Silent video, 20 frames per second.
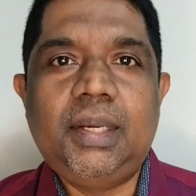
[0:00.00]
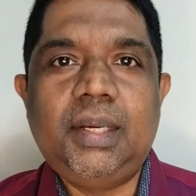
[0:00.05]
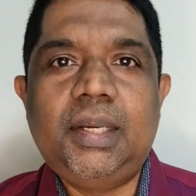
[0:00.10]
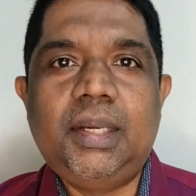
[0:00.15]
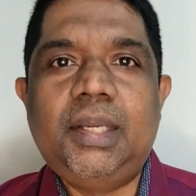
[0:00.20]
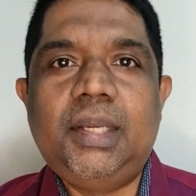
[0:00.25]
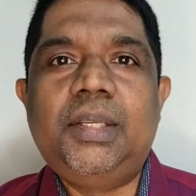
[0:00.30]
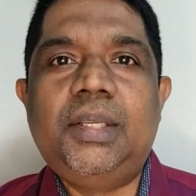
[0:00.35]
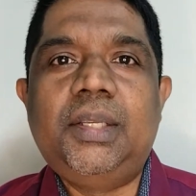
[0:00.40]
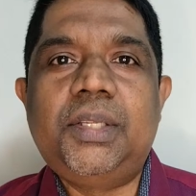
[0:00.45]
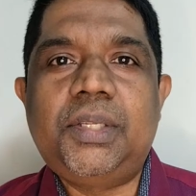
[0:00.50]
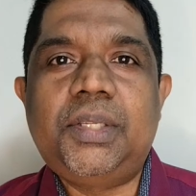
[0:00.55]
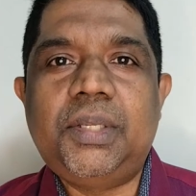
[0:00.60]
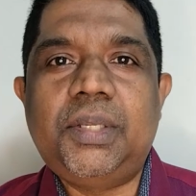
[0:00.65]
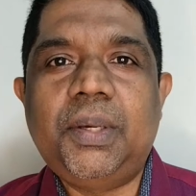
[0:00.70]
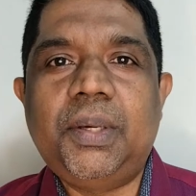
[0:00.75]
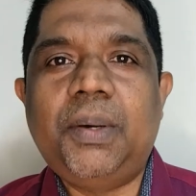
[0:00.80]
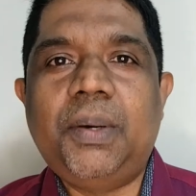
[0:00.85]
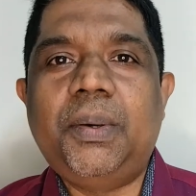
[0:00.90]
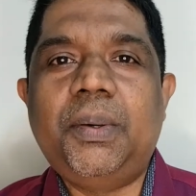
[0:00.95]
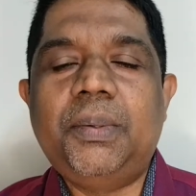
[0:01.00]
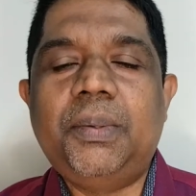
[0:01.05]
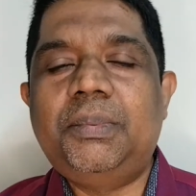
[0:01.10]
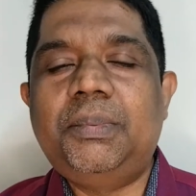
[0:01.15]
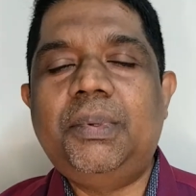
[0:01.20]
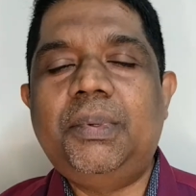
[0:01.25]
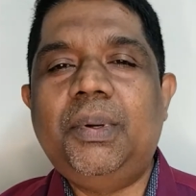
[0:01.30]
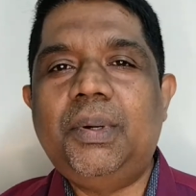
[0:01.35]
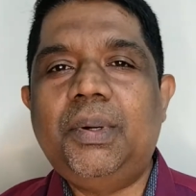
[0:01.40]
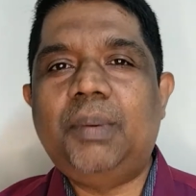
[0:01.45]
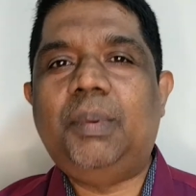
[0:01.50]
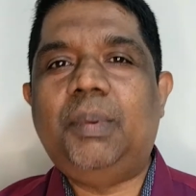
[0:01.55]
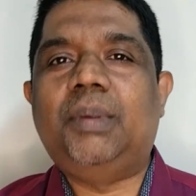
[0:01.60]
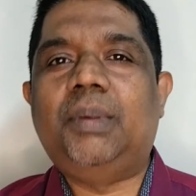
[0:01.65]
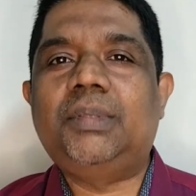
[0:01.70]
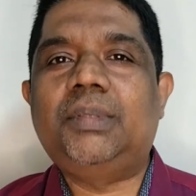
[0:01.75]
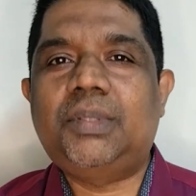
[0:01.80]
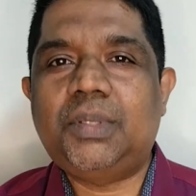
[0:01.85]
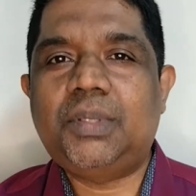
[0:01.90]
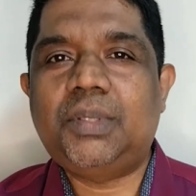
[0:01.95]
So,
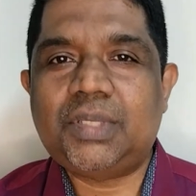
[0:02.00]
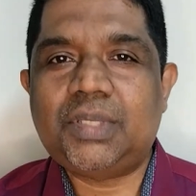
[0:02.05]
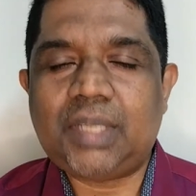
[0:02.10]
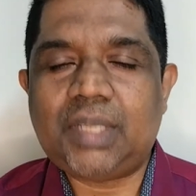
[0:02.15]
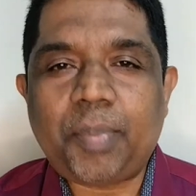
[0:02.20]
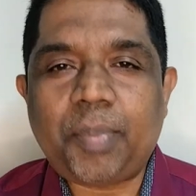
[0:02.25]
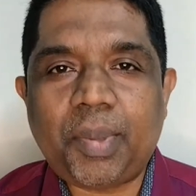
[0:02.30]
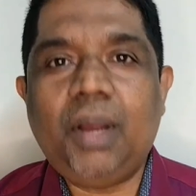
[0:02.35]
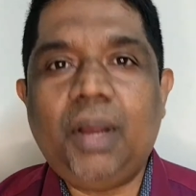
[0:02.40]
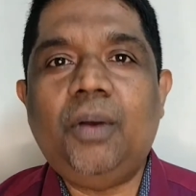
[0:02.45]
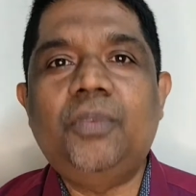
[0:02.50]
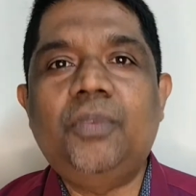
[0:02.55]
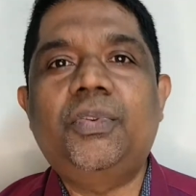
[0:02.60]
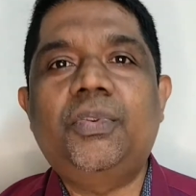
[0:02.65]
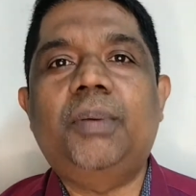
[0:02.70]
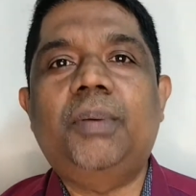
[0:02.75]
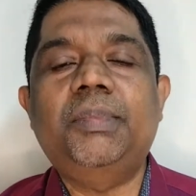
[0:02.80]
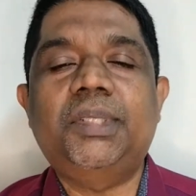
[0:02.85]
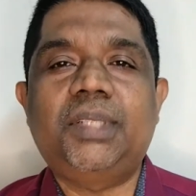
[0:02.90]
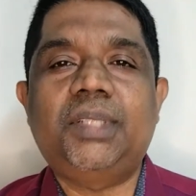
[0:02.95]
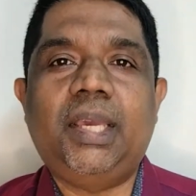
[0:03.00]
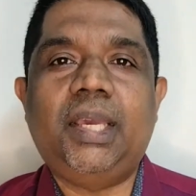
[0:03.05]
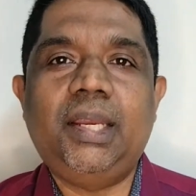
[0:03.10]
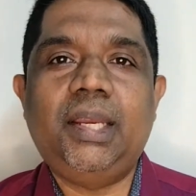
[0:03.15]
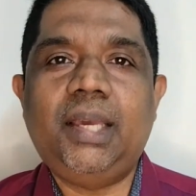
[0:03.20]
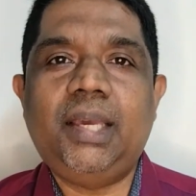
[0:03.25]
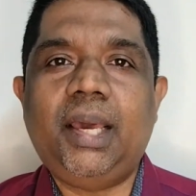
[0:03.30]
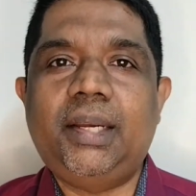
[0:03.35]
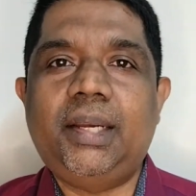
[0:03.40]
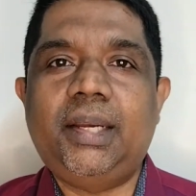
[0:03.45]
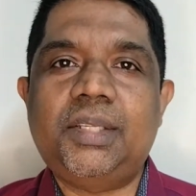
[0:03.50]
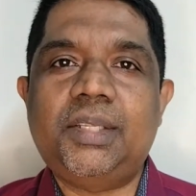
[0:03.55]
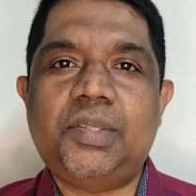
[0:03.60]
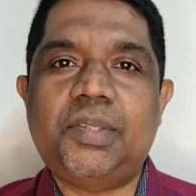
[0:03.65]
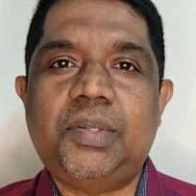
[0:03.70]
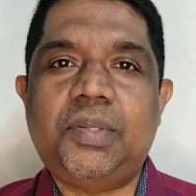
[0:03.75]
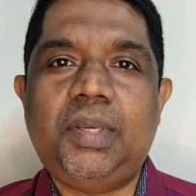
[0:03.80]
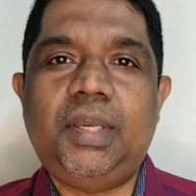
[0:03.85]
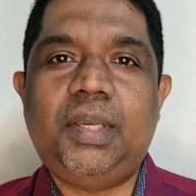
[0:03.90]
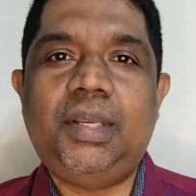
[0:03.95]
stepping out from the skincare
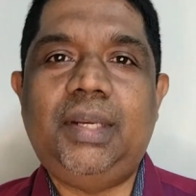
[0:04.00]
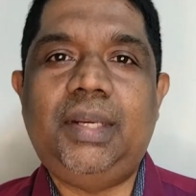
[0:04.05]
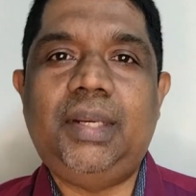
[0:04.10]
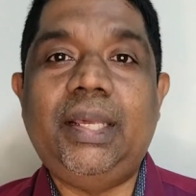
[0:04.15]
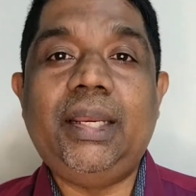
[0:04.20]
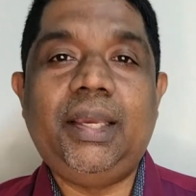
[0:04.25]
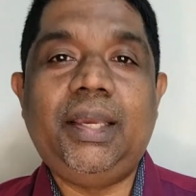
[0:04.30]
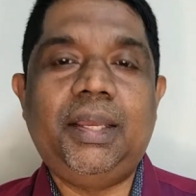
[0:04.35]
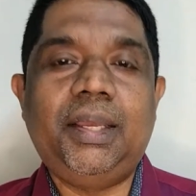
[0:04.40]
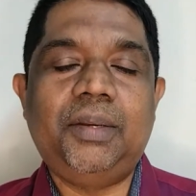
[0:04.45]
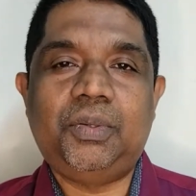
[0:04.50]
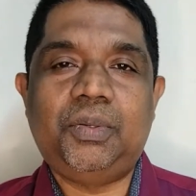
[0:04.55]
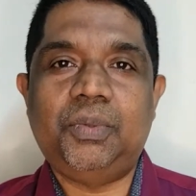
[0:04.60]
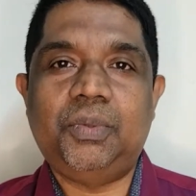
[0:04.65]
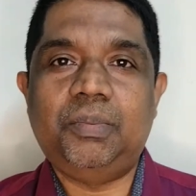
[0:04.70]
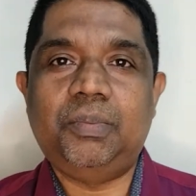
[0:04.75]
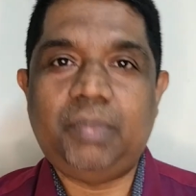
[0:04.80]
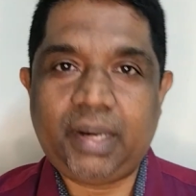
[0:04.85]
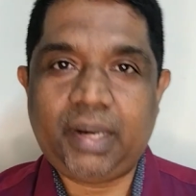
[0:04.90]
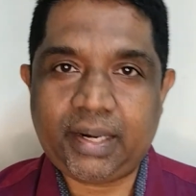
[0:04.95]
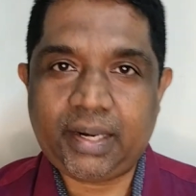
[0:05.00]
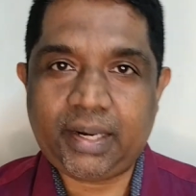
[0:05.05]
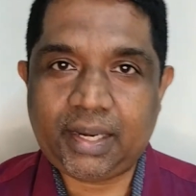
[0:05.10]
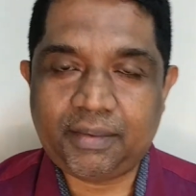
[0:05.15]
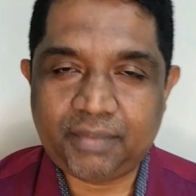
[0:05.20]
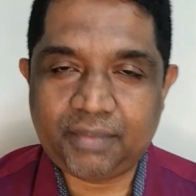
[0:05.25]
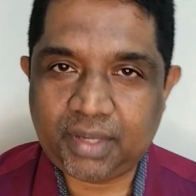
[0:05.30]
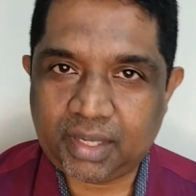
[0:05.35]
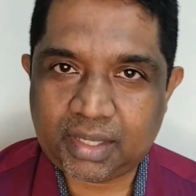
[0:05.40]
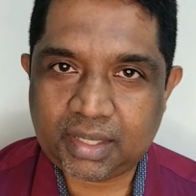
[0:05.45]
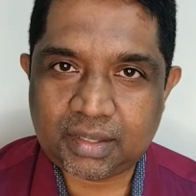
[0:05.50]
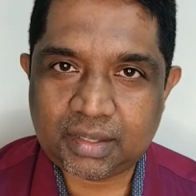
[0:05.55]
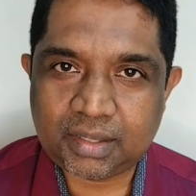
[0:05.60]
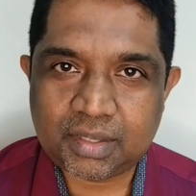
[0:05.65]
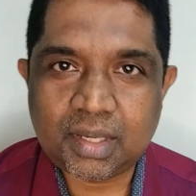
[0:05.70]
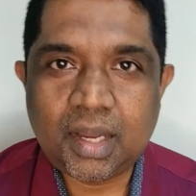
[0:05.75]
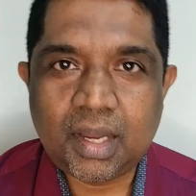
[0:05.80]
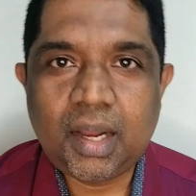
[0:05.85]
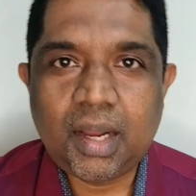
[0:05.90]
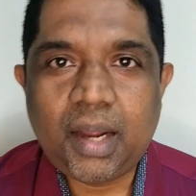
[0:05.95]
industry, leaning into marketing
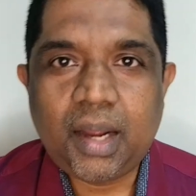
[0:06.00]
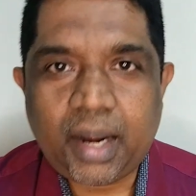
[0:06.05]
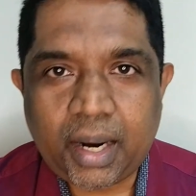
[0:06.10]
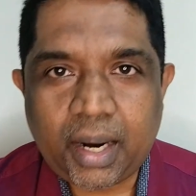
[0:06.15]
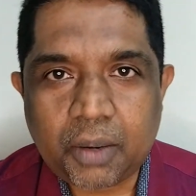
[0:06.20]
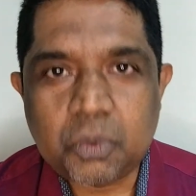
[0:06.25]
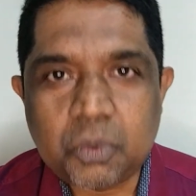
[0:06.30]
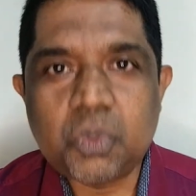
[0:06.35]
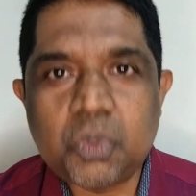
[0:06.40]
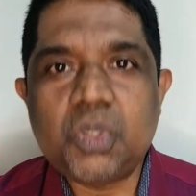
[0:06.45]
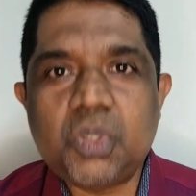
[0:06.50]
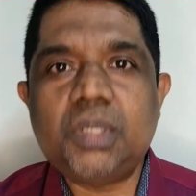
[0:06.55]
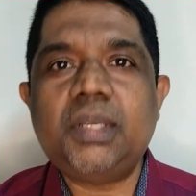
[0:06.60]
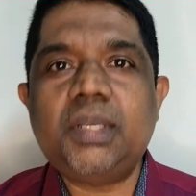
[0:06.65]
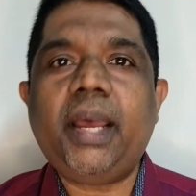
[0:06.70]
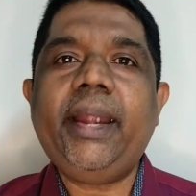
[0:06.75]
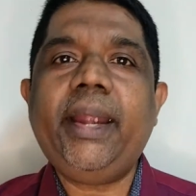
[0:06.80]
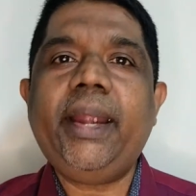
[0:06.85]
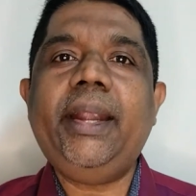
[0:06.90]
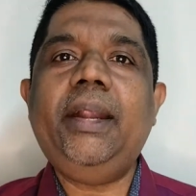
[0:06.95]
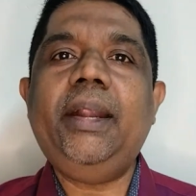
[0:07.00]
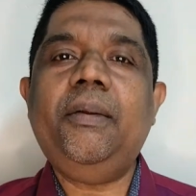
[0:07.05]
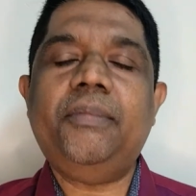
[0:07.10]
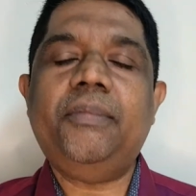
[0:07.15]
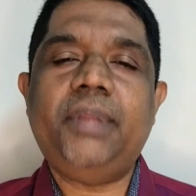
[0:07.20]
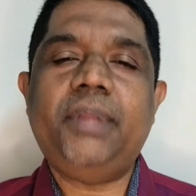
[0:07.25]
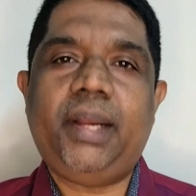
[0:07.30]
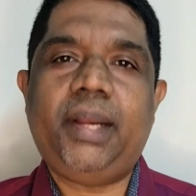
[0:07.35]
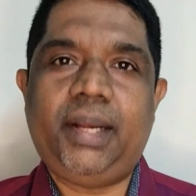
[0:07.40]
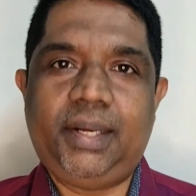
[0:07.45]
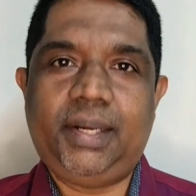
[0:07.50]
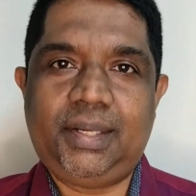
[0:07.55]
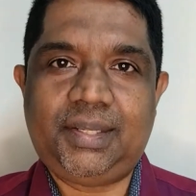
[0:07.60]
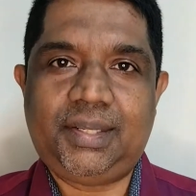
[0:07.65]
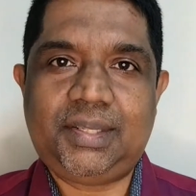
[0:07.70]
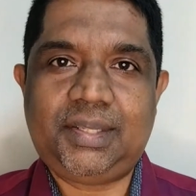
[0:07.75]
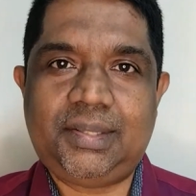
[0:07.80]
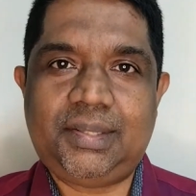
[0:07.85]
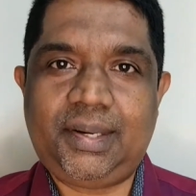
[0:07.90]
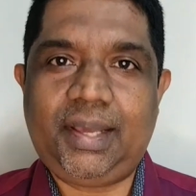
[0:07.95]
vehicles outside of that
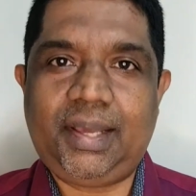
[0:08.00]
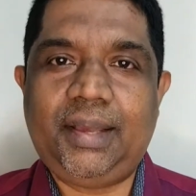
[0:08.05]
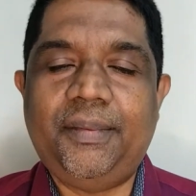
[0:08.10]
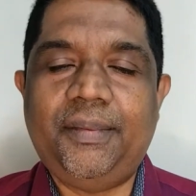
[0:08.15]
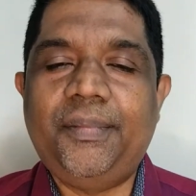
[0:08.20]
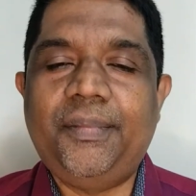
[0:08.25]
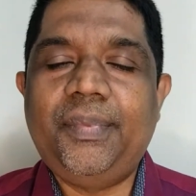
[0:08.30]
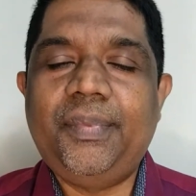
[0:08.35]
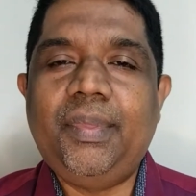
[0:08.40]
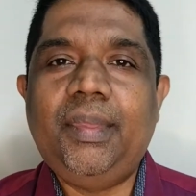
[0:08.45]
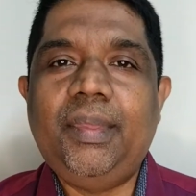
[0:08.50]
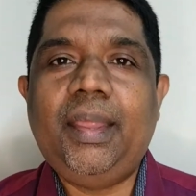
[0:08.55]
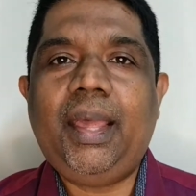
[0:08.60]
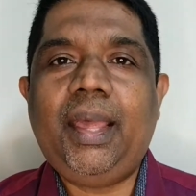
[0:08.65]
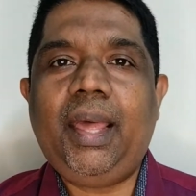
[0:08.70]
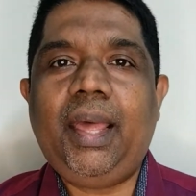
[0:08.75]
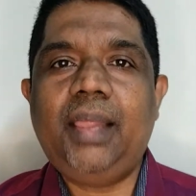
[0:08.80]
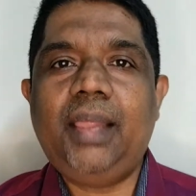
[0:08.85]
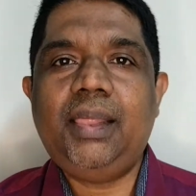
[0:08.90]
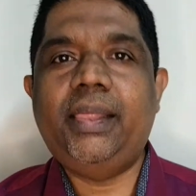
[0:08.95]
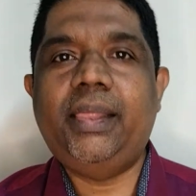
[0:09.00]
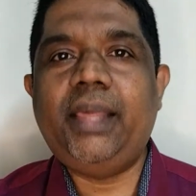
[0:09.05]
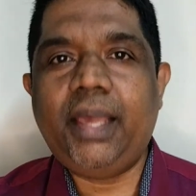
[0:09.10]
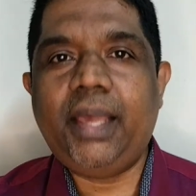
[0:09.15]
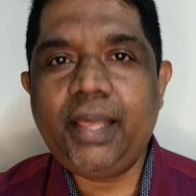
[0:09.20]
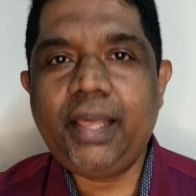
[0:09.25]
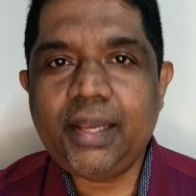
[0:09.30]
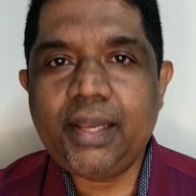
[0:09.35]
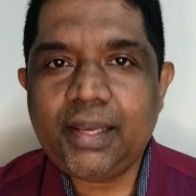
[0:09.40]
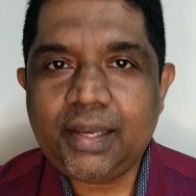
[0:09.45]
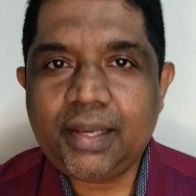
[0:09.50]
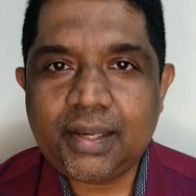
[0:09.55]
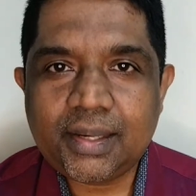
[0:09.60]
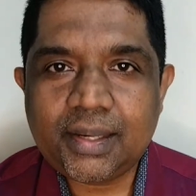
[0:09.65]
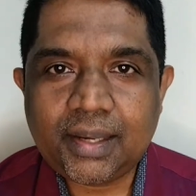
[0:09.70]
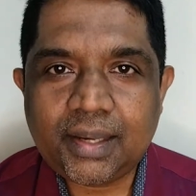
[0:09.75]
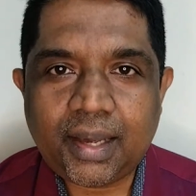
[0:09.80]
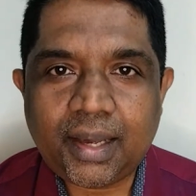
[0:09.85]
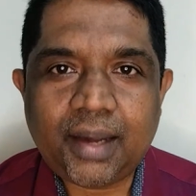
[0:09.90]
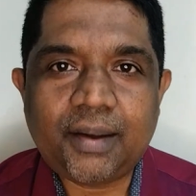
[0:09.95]
industry, and then
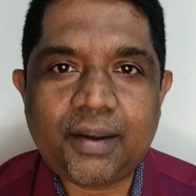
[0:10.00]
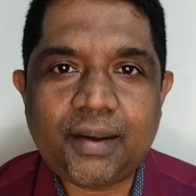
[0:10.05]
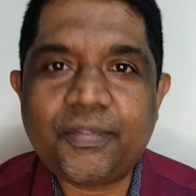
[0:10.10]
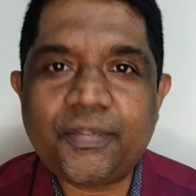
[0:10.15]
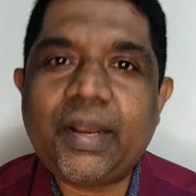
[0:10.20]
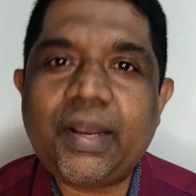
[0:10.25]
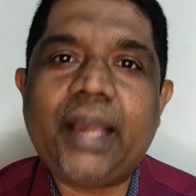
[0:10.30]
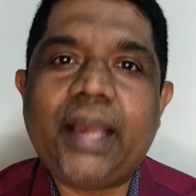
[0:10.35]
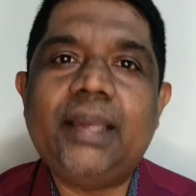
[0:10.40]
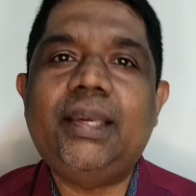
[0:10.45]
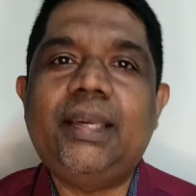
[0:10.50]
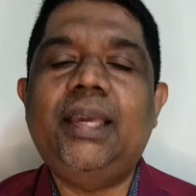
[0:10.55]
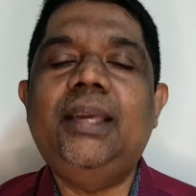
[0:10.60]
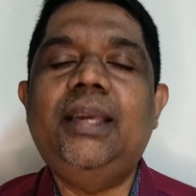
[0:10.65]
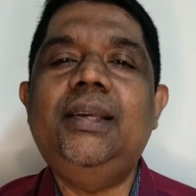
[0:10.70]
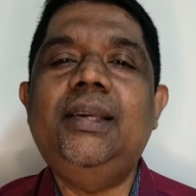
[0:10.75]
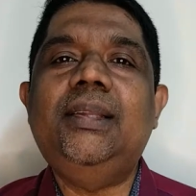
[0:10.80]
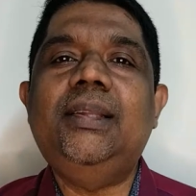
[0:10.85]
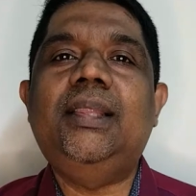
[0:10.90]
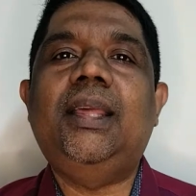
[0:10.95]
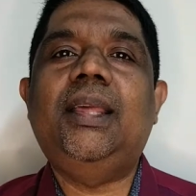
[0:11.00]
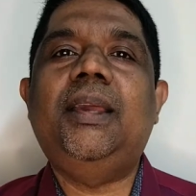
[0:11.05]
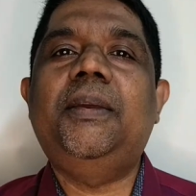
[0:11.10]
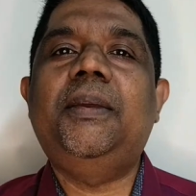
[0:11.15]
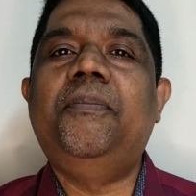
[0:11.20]
flanking the